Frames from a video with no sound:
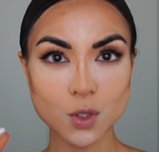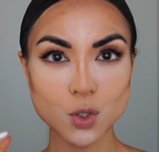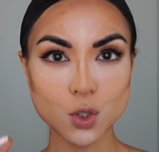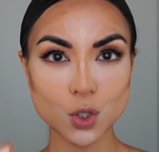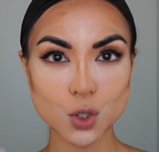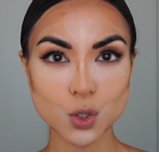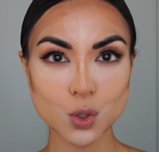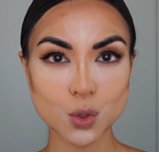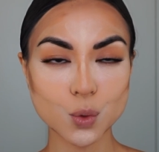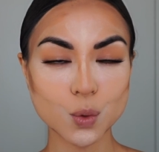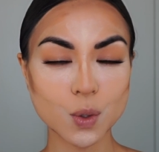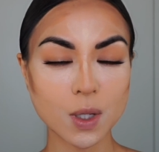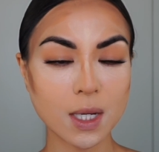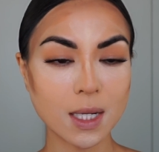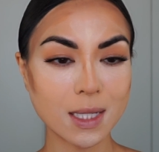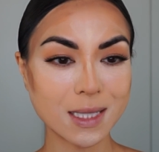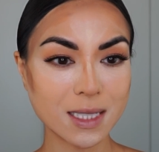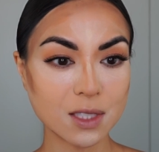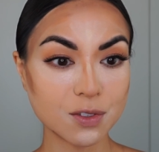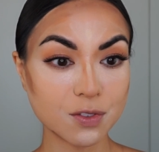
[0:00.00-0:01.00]
too
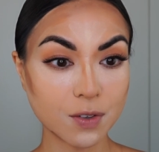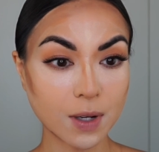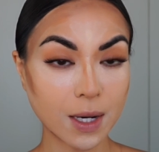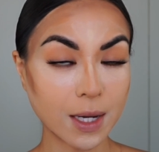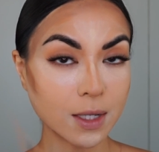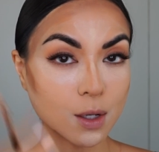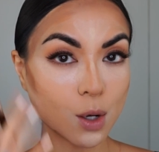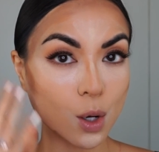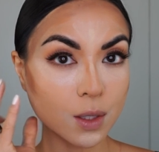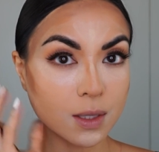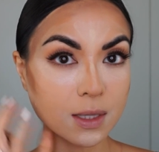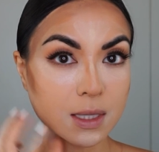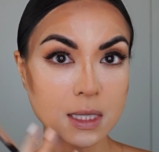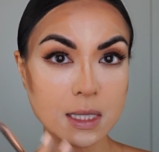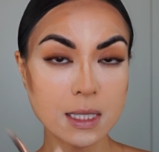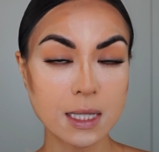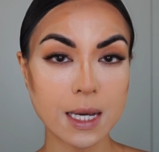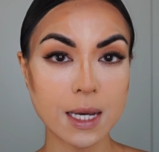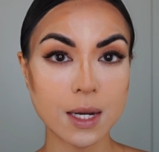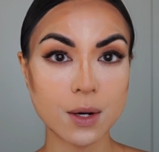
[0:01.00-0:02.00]
defined on
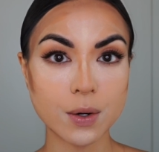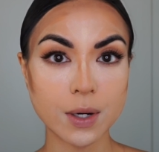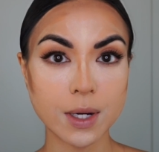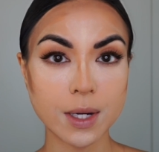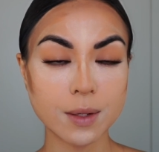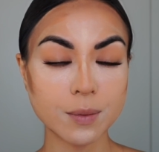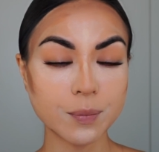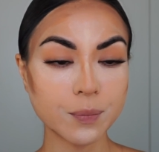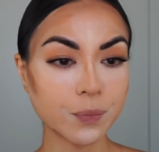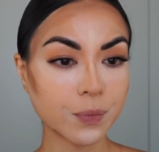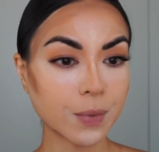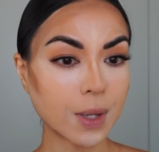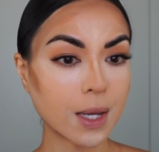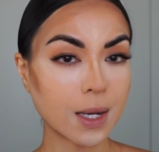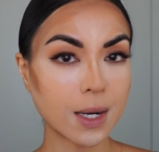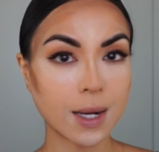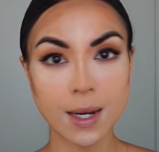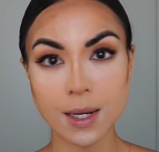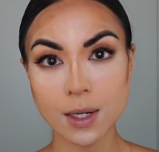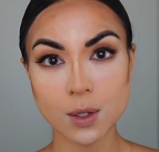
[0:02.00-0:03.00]
this area,
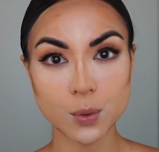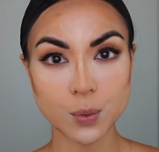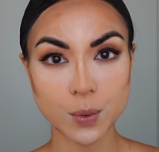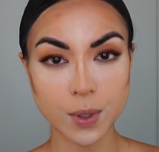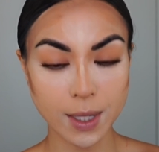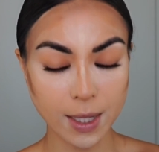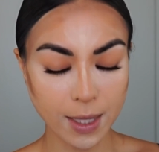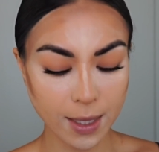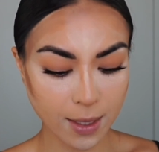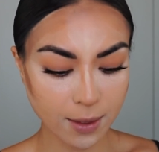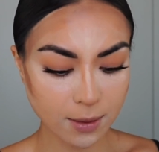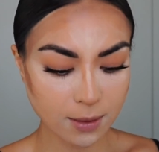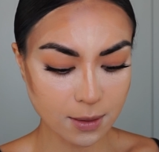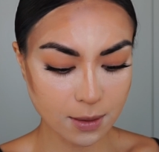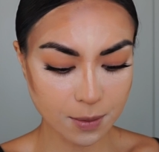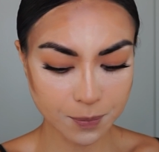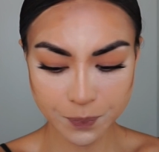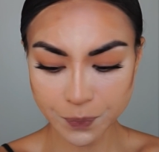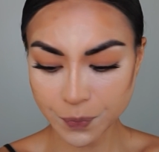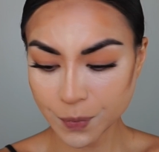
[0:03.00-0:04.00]
and I don't want that.
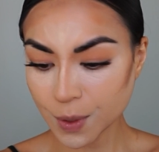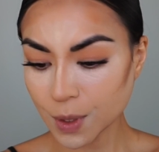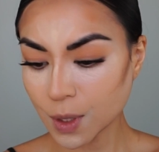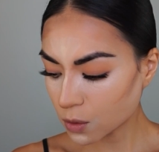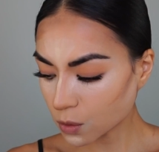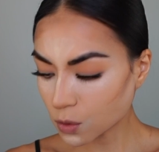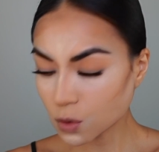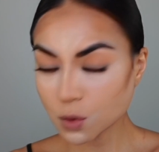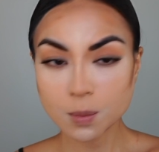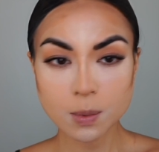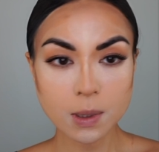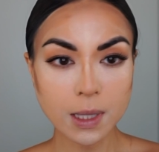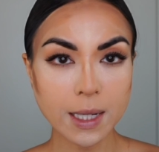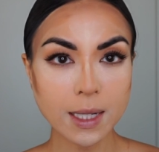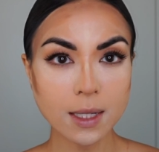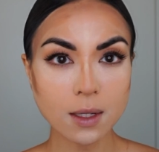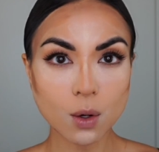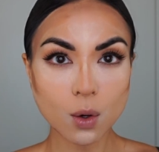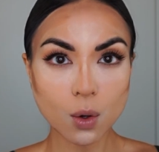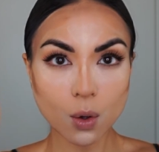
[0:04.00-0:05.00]
So to
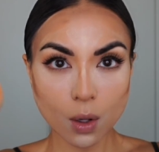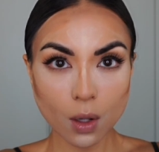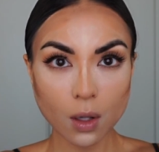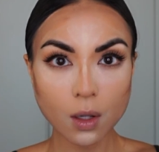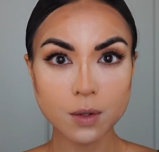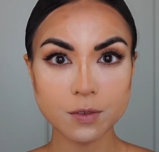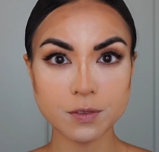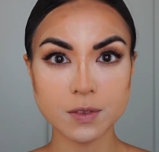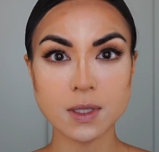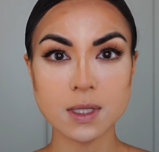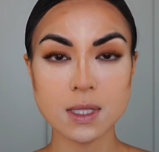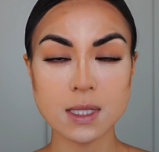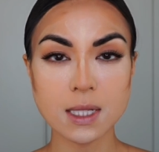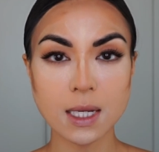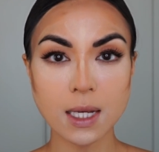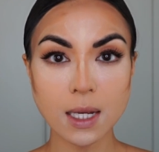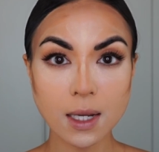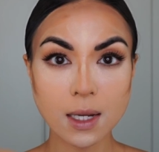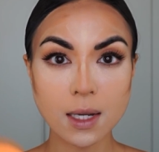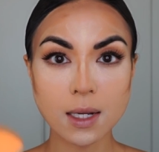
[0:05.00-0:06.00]
blend all of
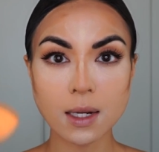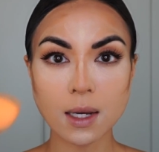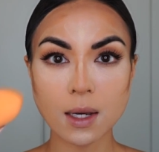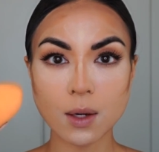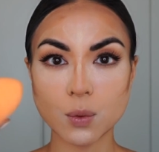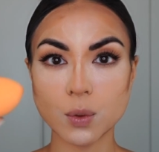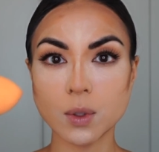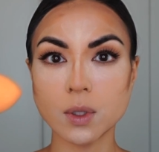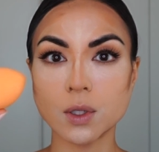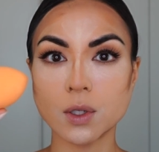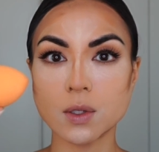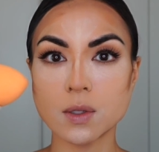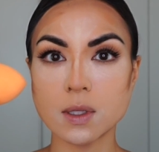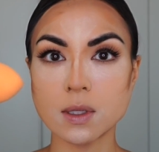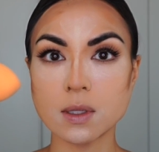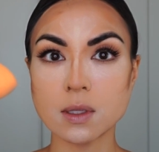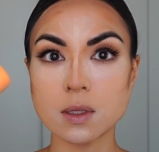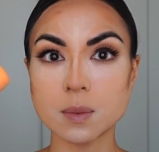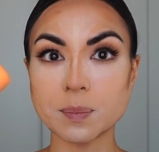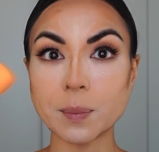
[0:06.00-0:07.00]
this in, I will use
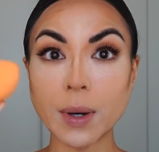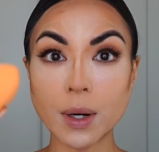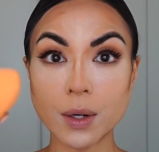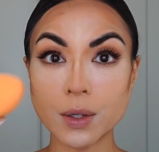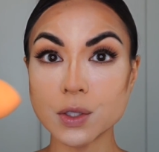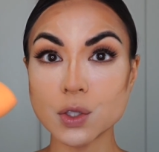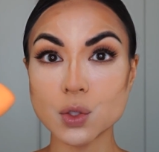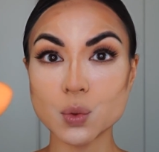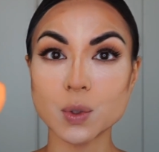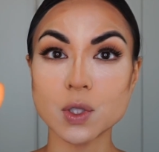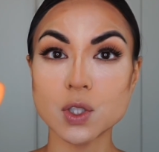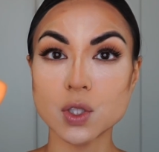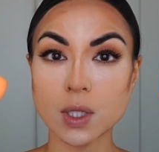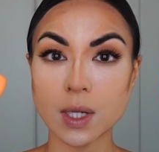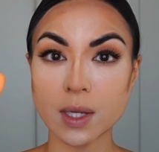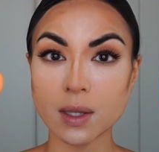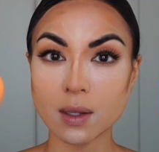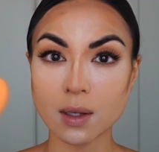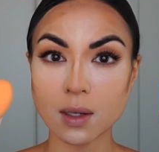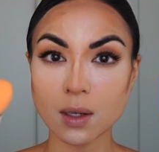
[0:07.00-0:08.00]
the sponge, which
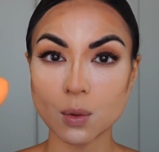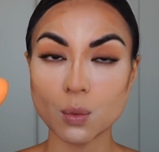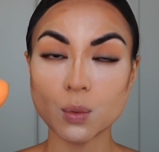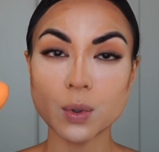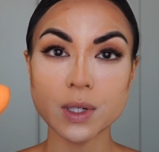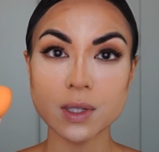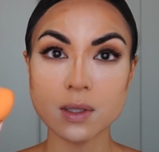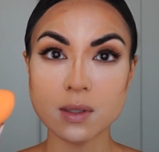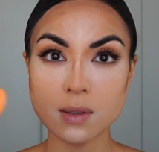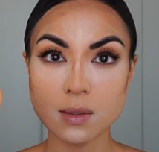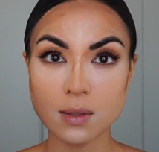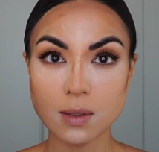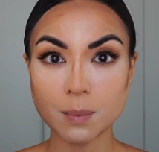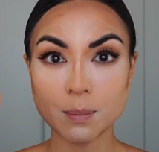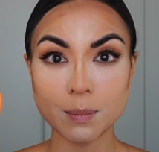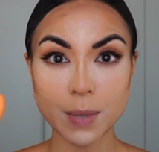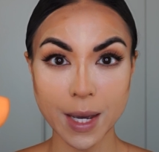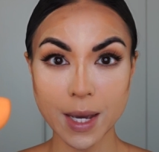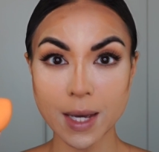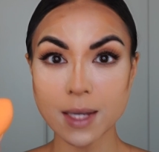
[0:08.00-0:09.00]
I think it works the
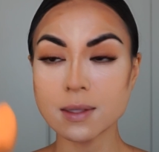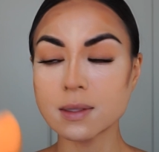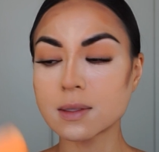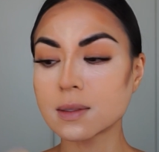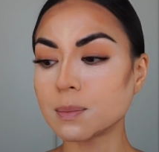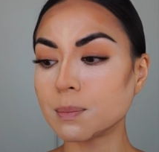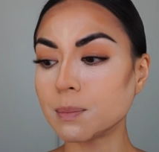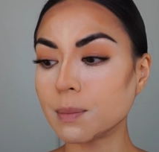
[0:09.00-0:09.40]
best.